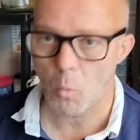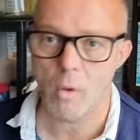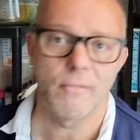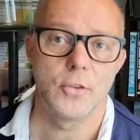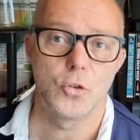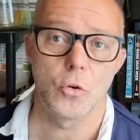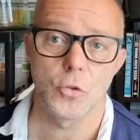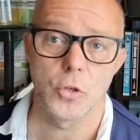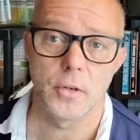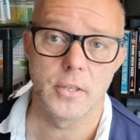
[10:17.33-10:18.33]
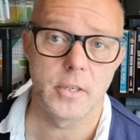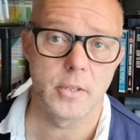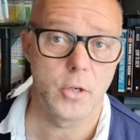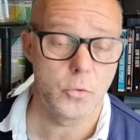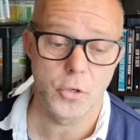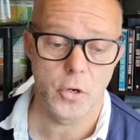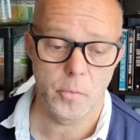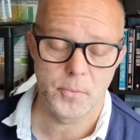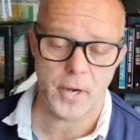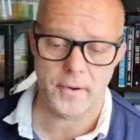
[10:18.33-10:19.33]
Watford Junction is his
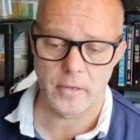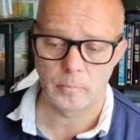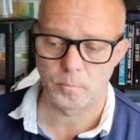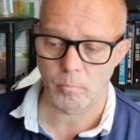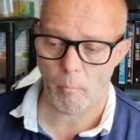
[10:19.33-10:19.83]
YouTube channel.